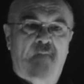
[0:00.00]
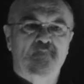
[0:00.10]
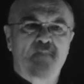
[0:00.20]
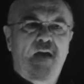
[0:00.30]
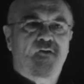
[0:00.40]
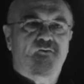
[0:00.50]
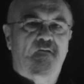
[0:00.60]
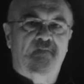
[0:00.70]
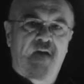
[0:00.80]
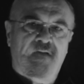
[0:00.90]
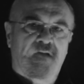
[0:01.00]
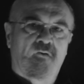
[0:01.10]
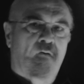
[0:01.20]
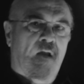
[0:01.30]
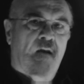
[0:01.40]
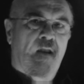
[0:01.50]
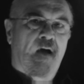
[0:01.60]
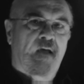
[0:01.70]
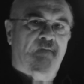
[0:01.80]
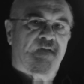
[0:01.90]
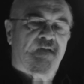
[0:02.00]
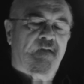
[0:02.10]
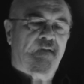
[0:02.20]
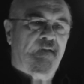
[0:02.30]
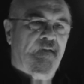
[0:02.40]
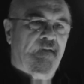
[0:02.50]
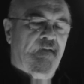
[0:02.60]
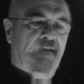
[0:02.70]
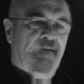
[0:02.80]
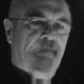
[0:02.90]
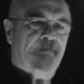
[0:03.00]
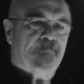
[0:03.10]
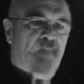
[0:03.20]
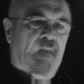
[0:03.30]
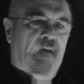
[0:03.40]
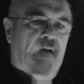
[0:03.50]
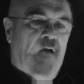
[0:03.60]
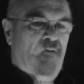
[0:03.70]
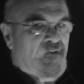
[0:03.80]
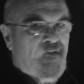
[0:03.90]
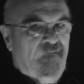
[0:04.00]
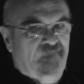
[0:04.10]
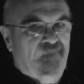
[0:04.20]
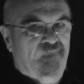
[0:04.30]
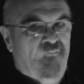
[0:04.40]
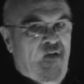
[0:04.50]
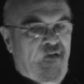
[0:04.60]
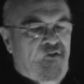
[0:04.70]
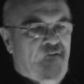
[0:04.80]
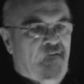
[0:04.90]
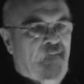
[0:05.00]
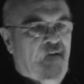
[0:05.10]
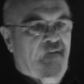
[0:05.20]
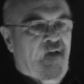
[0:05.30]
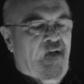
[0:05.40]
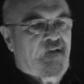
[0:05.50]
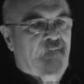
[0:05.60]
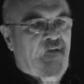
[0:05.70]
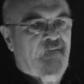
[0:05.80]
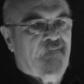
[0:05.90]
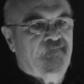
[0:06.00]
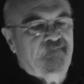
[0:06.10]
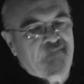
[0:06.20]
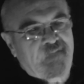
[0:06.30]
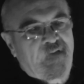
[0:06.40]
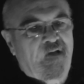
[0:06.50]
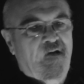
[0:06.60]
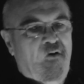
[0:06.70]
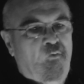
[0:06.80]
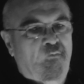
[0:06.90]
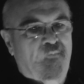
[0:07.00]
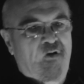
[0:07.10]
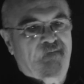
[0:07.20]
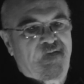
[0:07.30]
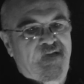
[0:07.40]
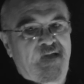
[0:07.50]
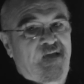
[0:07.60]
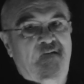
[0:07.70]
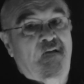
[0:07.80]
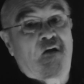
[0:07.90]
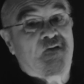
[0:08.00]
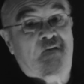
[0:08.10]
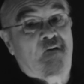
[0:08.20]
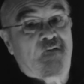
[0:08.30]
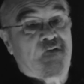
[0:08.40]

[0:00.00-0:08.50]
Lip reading: a major event in all our lives. I wasn't really sure about that. I mean, old prophecies, there are lots of those